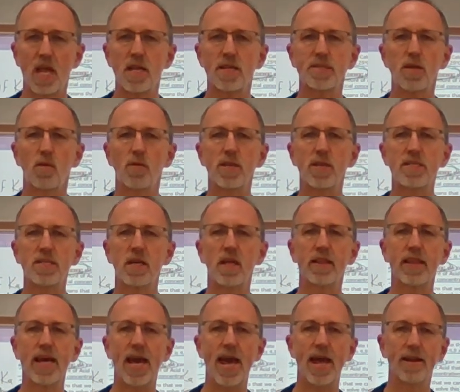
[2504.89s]
So until
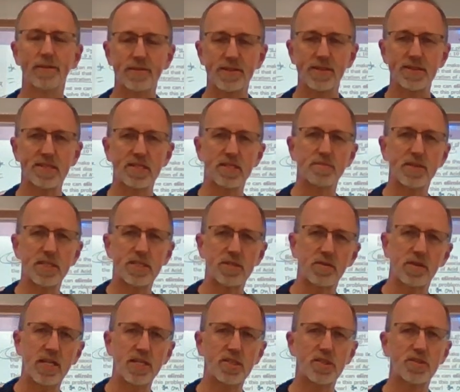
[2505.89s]
then, this is Mr.
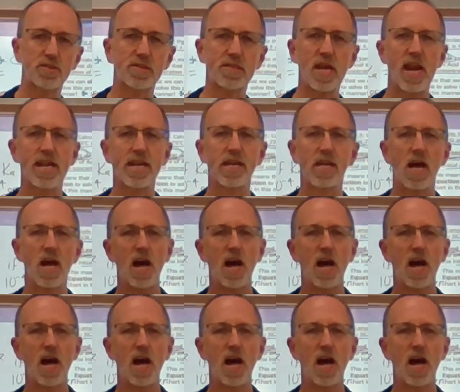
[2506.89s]
Keister signing